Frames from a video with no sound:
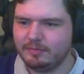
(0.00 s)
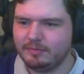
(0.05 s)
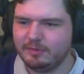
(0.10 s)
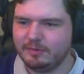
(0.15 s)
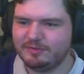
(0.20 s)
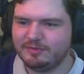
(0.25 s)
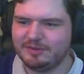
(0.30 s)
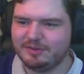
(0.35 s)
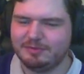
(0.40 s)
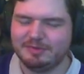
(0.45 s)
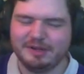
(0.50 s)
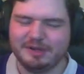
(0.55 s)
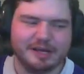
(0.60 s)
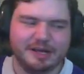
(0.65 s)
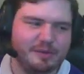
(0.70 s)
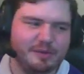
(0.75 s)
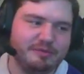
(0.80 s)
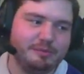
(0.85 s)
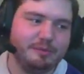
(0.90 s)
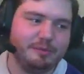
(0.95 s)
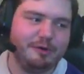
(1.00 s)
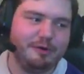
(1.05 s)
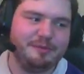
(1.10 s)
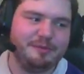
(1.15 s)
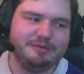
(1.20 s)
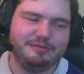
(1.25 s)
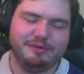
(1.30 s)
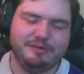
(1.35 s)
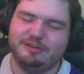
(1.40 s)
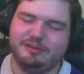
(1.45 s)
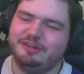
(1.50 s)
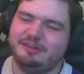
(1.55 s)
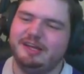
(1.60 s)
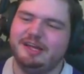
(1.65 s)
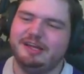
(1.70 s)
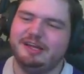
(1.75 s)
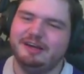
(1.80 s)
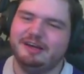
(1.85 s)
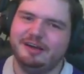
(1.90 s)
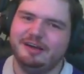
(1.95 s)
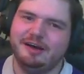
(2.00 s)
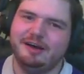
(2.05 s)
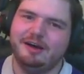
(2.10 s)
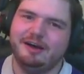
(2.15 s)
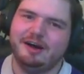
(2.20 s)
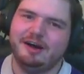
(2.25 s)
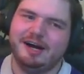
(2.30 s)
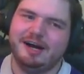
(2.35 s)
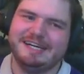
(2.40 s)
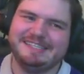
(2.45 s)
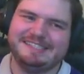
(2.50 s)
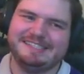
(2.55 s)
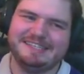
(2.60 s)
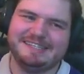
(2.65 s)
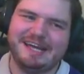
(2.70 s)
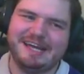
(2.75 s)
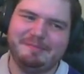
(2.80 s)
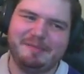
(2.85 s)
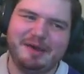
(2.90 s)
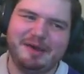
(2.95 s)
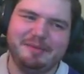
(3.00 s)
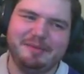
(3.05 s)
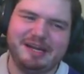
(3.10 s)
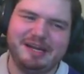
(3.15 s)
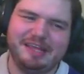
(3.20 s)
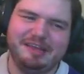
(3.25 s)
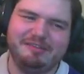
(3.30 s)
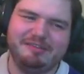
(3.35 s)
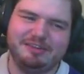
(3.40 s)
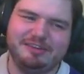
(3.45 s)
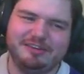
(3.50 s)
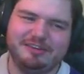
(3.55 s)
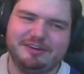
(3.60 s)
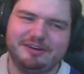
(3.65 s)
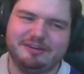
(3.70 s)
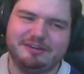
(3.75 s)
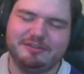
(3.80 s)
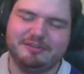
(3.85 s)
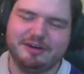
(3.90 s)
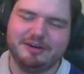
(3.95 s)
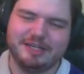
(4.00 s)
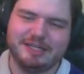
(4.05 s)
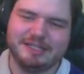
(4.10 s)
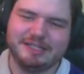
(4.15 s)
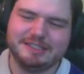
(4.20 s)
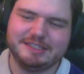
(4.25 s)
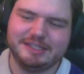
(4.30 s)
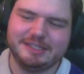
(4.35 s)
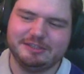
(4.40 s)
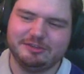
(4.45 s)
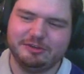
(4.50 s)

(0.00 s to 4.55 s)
Obviously playing away from home in the first leg, I'd say maybe that gives us an advantage in